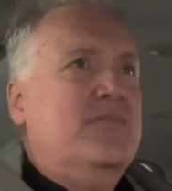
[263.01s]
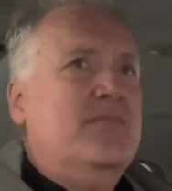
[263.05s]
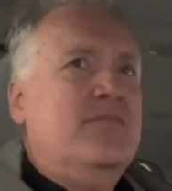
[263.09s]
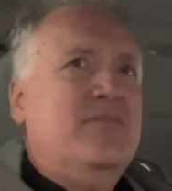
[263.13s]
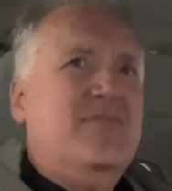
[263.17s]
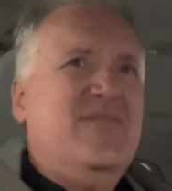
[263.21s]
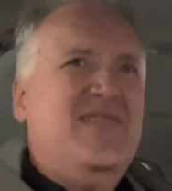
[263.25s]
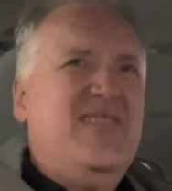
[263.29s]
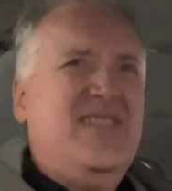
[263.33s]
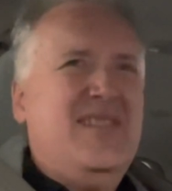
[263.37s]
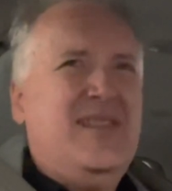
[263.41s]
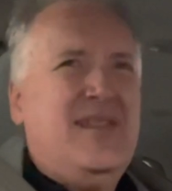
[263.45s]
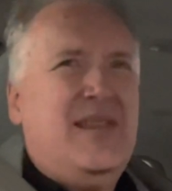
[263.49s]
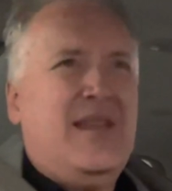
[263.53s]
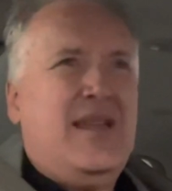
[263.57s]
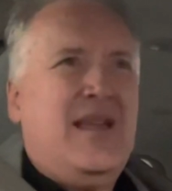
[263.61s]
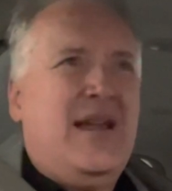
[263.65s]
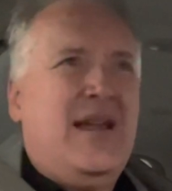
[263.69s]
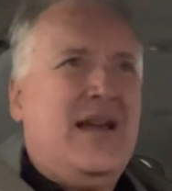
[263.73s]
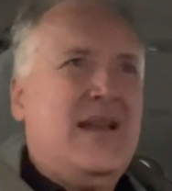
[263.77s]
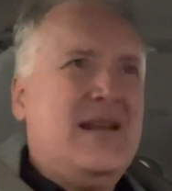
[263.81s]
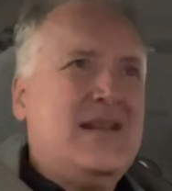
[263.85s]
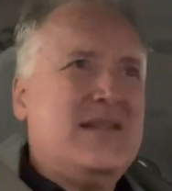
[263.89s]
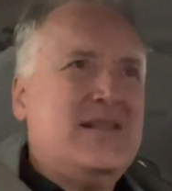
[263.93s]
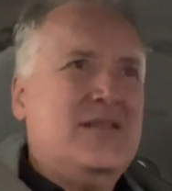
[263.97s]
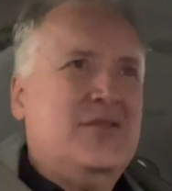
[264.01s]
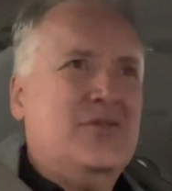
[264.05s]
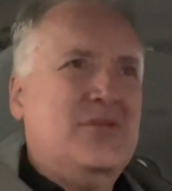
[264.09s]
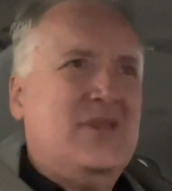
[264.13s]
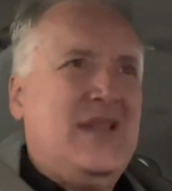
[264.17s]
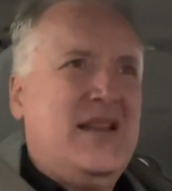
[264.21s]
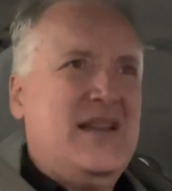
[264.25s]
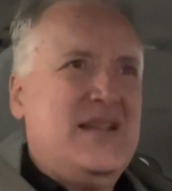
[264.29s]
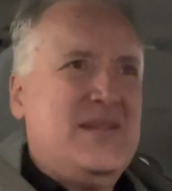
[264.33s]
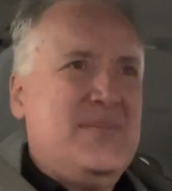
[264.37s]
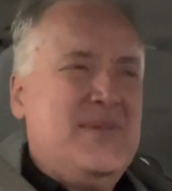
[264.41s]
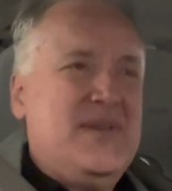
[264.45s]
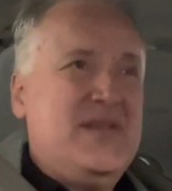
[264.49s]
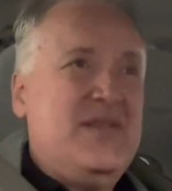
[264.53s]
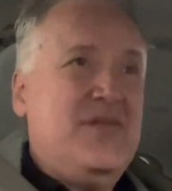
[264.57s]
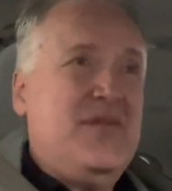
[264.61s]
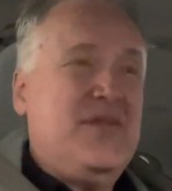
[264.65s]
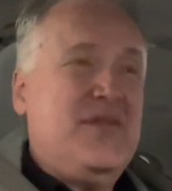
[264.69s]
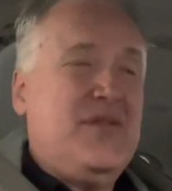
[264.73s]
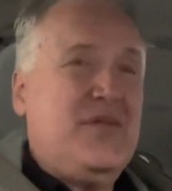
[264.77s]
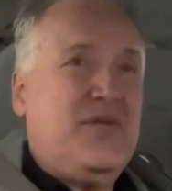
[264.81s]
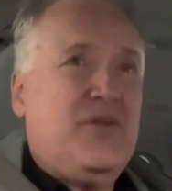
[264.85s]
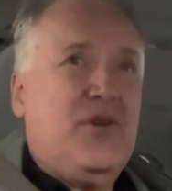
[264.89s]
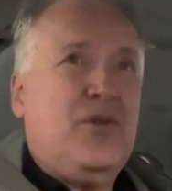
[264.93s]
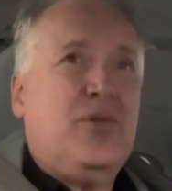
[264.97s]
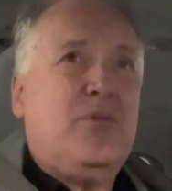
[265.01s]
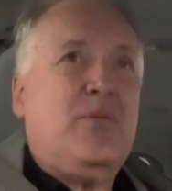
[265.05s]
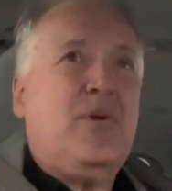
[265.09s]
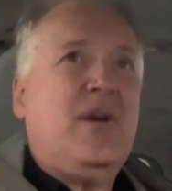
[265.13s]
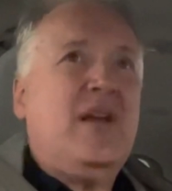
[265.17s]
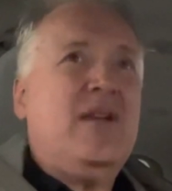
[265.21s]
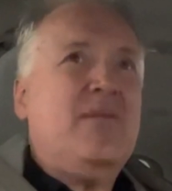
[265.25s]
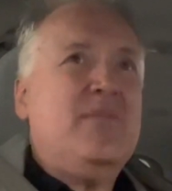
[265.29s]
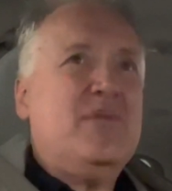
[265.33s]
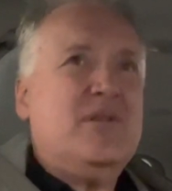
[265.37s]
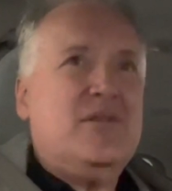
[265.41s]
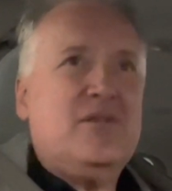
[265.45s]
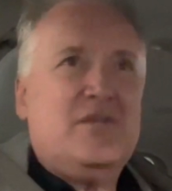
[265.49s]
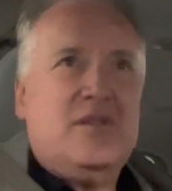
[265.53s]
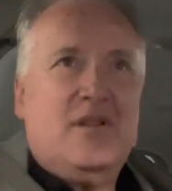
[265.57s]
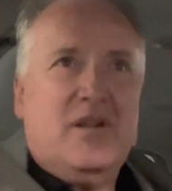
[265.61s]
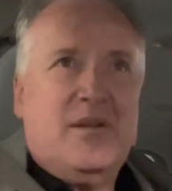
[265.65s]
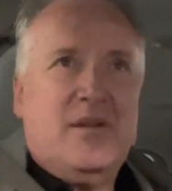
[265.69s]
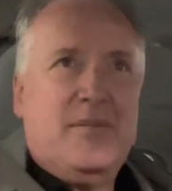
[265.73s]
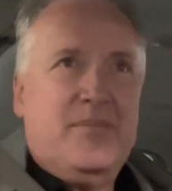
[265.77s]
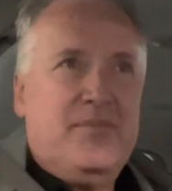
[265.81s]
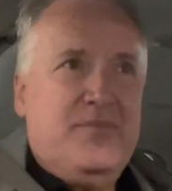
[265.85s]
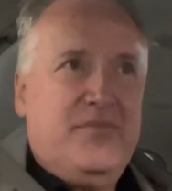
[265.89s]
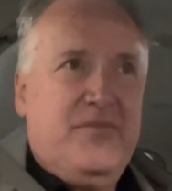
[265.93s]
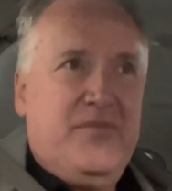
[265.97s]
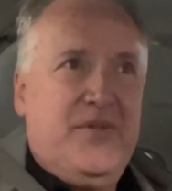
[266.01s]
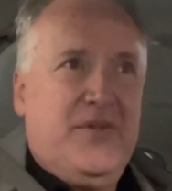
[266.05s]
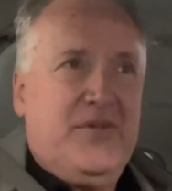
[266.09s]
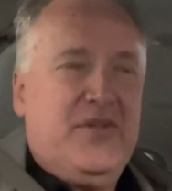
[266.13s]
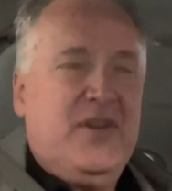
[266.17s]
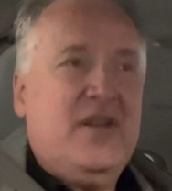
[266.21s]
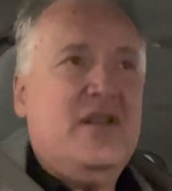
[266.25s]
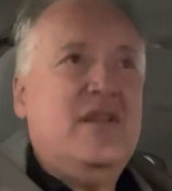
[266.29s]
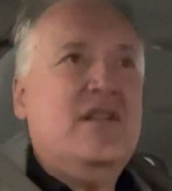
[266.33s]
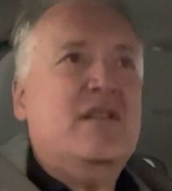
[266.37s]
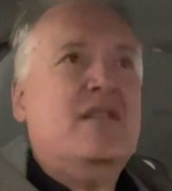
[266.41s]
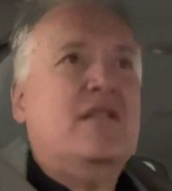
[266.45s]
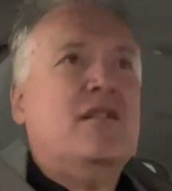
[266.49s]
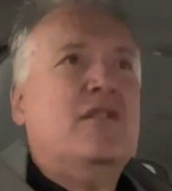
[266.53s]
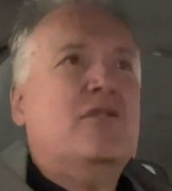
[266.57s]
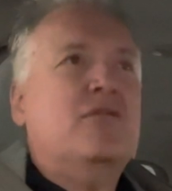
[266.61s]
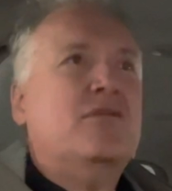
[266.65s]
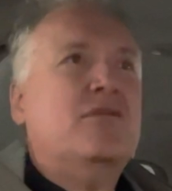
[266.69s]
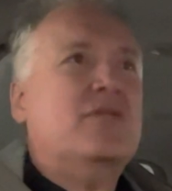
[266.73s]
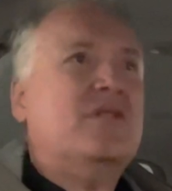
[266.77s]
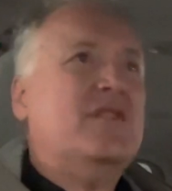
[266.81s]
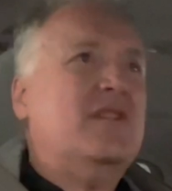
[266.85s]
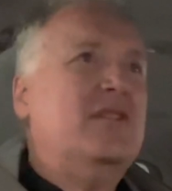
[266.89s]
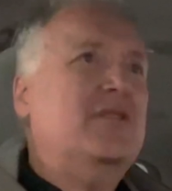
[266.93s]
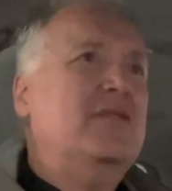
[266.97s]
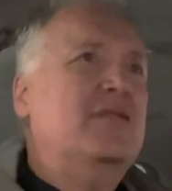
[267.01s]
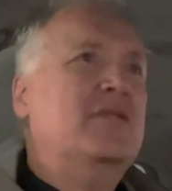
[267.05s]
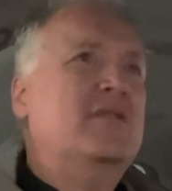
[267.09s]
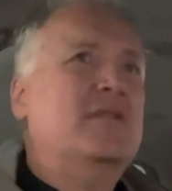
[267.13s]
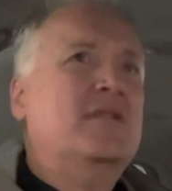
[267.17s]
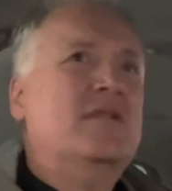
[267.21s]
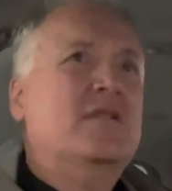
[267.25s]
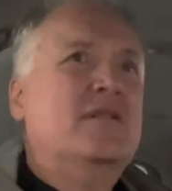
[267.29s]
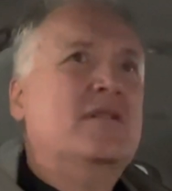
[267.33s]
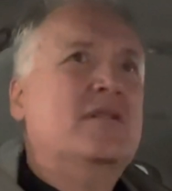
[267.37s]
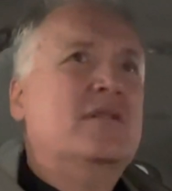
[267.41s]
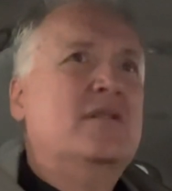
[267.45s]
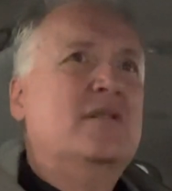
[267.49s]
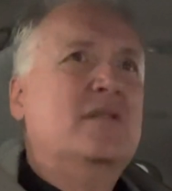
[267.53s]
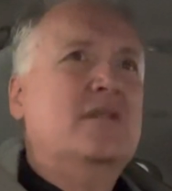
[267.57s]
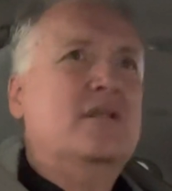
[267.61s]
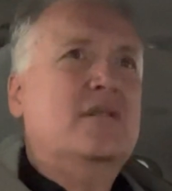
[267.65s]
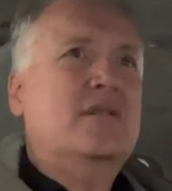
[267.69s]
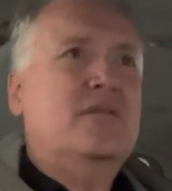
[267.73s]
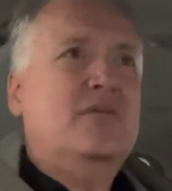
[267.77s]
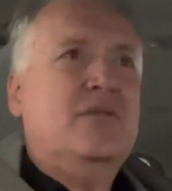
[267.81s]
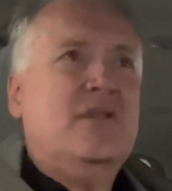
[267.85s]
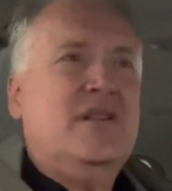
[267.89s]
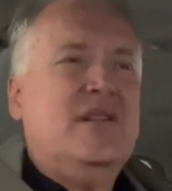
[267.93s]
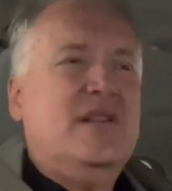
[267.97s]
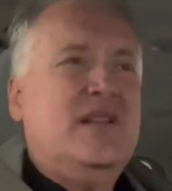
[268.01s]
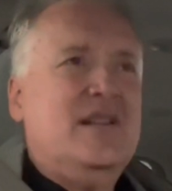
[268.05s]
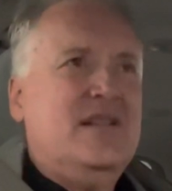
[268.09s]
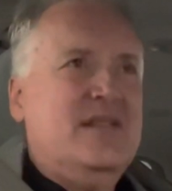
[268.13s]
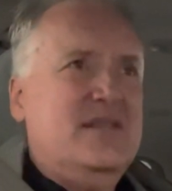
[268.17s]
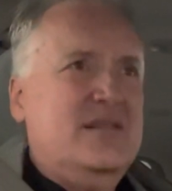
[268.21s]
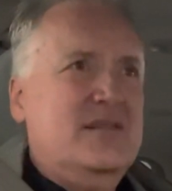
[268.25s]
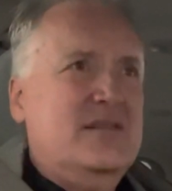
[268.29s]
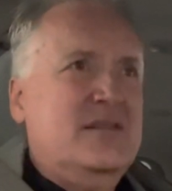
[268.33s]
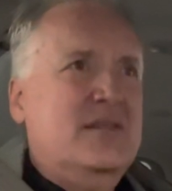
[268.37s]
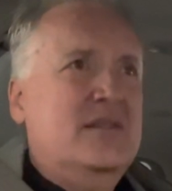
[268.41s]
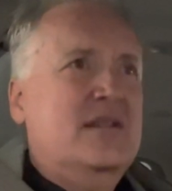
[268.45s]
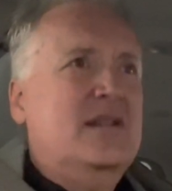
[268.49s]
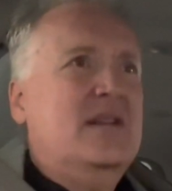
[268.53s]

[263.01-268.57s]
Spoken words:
the car doesn't look that expensive. It's a Volkswagen, but it looks like 15 years old or so. It really does.